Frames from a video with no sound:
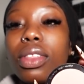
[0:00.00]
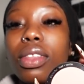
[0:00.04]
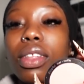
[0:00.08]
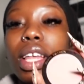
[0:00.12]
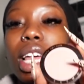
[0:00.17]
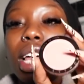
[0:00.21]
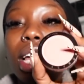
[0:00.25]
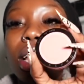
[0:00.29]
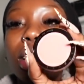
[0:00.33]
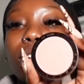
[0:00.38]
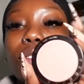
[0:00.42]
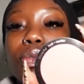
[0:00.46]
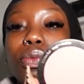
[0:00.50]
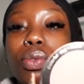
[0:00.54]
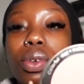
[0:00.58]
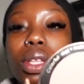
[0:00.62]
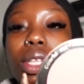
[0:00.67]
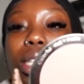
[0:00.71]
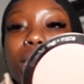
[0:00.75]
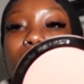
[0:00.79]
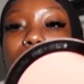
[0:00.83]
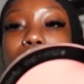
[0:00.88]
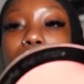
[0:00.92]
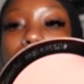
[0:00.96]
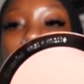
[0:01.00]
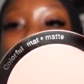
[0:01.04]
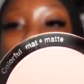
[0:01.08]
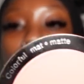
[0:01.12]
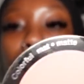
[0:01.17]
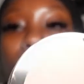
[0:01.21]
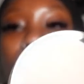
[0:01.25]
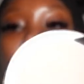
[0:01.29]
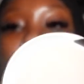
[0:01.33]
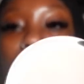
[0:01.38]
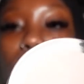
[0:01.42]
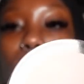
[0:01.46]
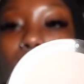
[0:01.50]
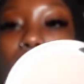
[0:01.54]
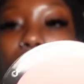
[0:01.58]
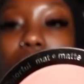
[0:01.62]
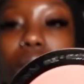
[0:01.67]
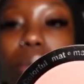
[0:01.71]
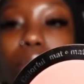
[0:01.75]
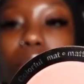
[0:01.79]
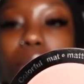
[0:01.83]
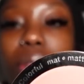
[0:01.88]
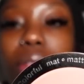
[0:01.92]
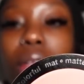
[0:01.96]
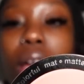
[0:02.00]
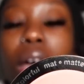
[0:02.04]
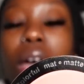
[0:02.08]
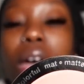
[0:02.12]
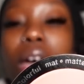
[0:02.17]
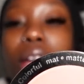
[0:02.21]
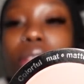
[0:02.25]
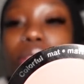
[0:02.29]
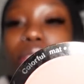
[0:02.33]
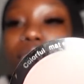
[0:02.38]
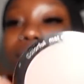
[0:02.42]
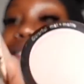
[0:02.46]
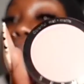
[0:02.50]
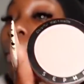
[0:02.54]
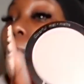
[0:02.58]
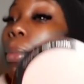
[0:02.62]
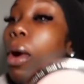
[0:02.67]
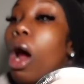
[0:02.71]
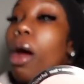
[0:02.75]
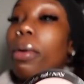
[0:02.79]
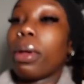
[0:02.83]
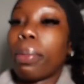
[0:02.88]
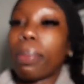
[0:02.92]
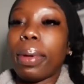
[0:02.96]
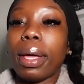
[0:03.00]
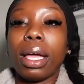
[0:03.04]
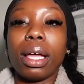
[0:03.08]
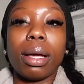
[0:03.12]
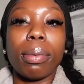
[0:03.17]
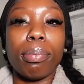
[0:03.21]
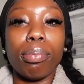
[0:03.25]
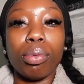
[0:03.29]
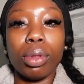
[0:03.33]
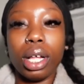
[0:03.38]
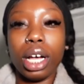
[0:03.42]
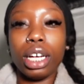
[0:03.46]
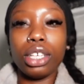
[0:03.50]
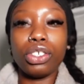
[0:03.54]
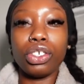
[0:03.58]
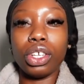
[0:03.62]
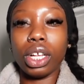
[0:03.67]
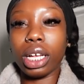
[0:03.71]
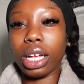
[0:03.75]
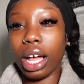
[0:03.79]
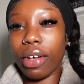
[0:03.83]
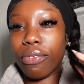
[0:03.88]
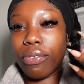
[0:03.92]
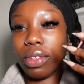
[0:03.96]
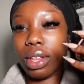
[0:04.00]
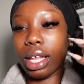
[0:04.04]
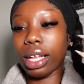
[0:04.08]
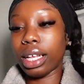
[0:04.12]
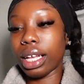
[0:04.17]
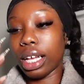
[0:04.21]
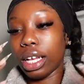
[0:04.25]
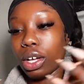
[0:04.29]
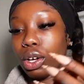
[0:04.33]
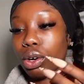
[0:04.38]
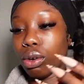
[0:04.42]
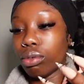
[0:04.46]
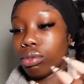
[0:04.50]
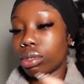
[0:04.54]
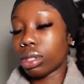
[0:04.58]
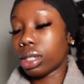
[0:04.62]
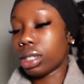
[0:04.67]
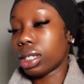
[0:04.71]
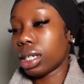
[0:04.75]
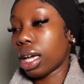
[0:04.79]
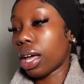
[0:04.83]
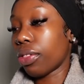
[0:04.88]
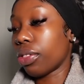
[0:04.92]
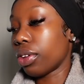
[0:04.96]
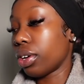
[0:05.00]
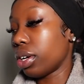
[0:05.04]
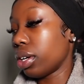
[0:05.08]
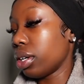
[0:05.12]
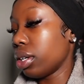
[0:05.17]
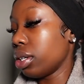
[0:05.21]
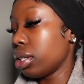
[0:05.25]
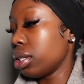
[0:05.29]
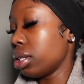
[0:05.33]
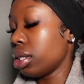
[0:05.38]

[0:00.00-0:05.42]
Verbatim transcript: it really works well with this Barbie pink blush. Like I feel like it goes together.